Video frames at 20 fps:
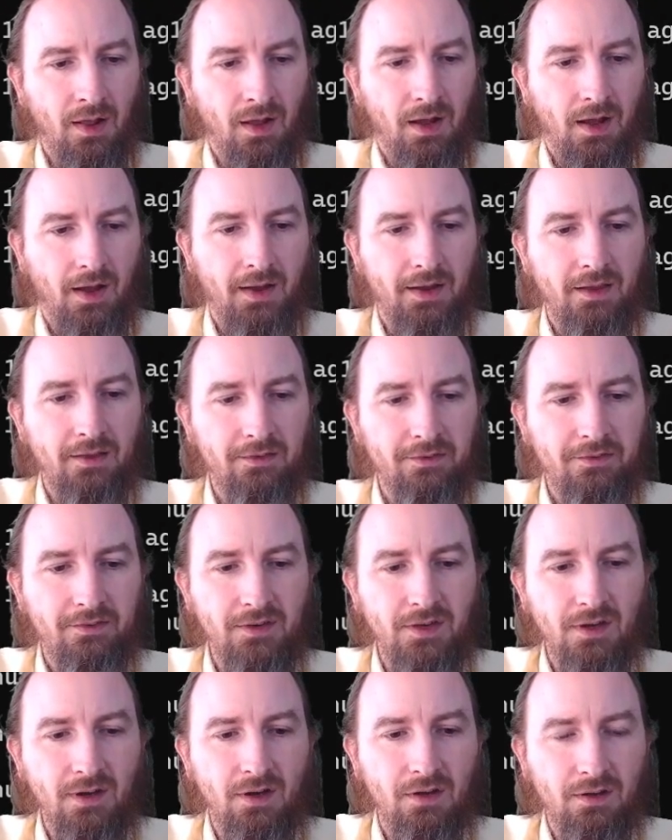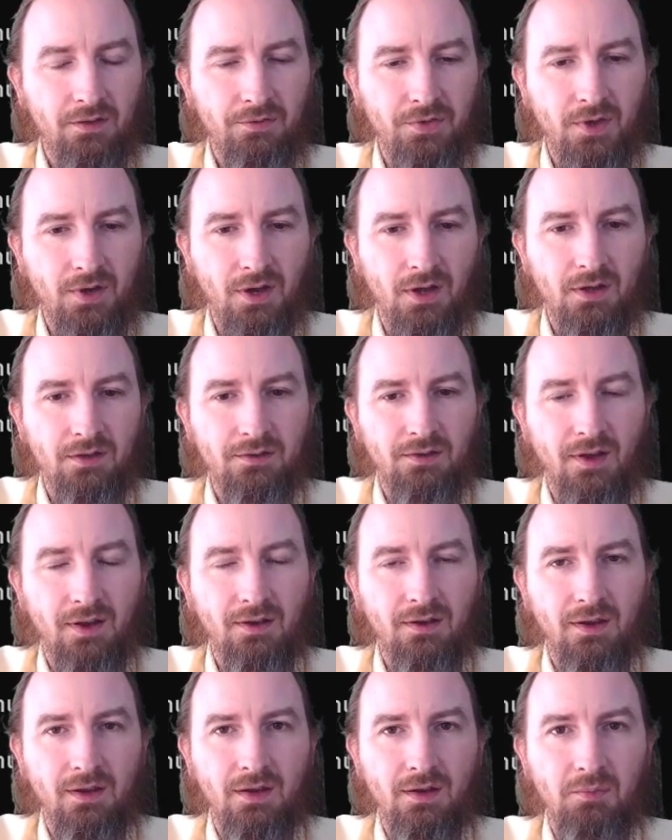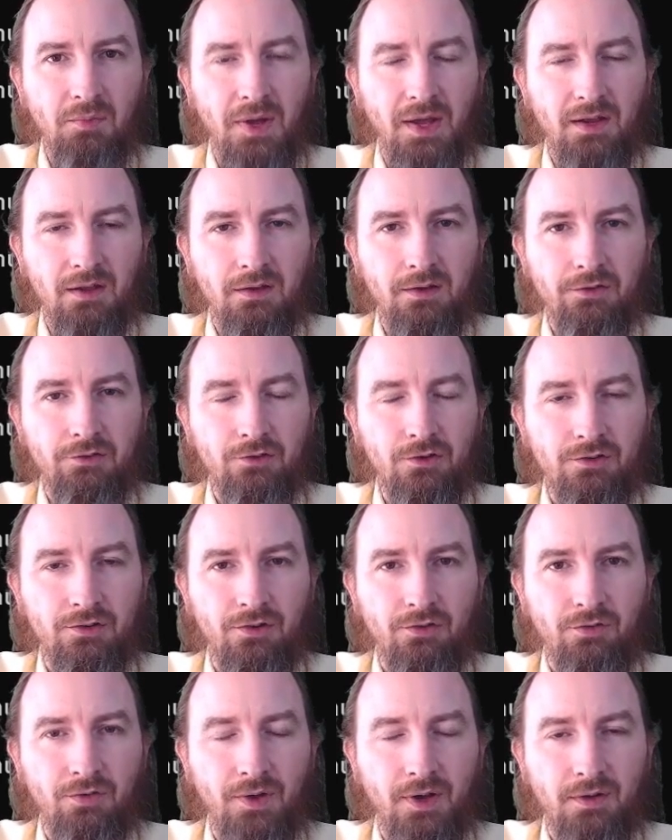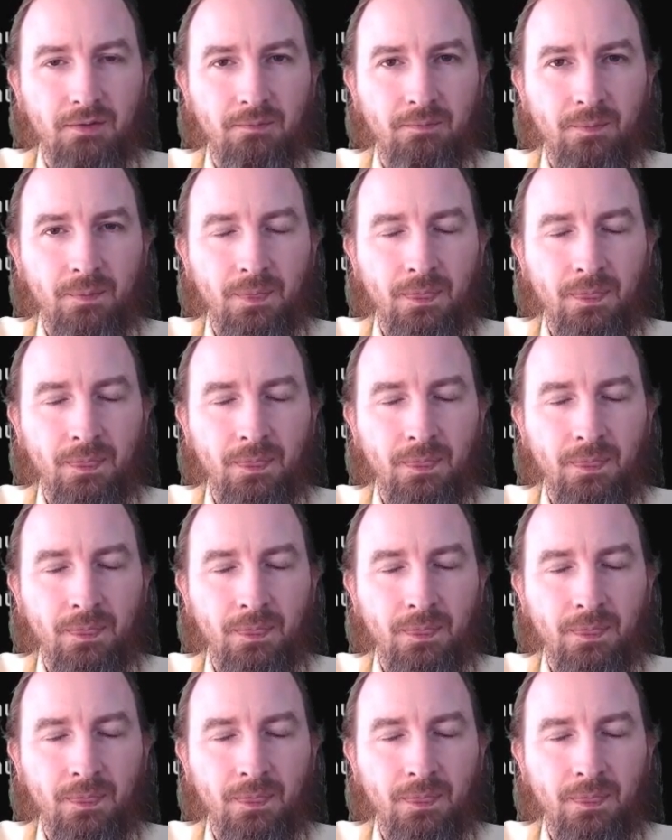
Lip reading: I can see all of the content in my cluster just fine.